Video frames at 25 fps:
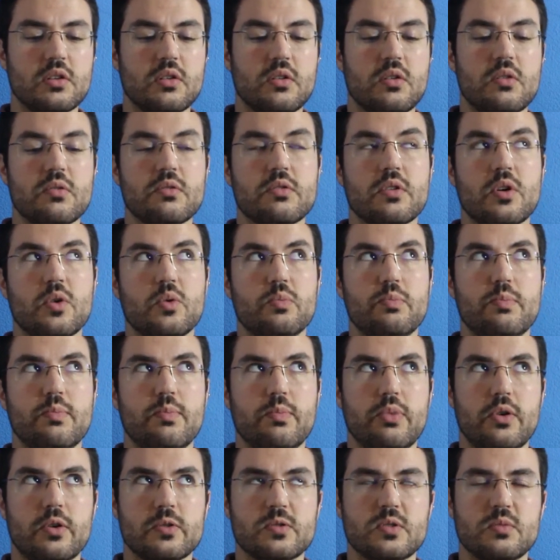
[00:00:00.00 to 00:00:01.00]
although
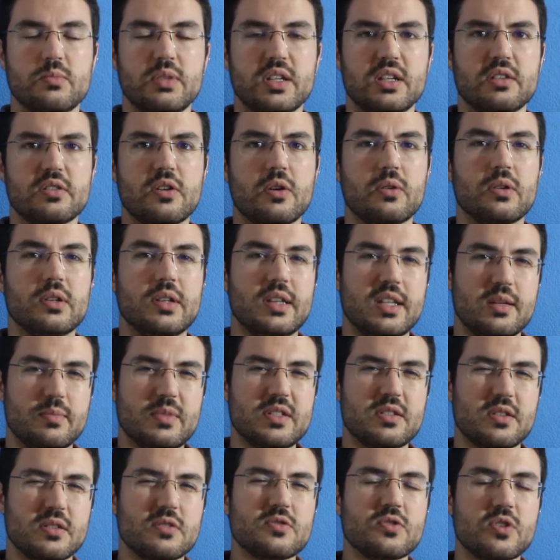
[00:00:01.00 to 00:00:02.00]
possibly not
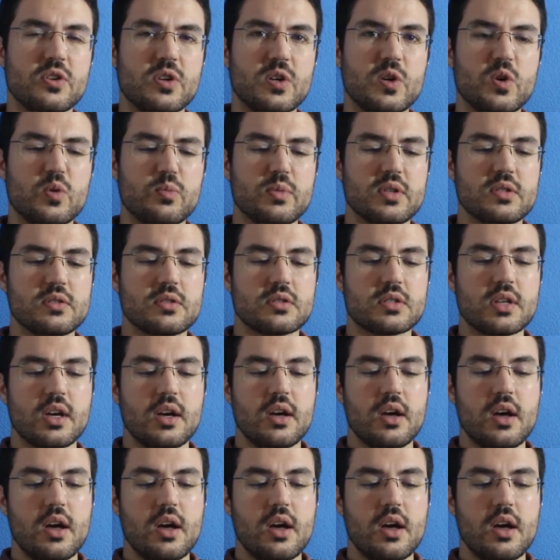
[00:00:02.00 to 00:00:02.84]
limited to humans.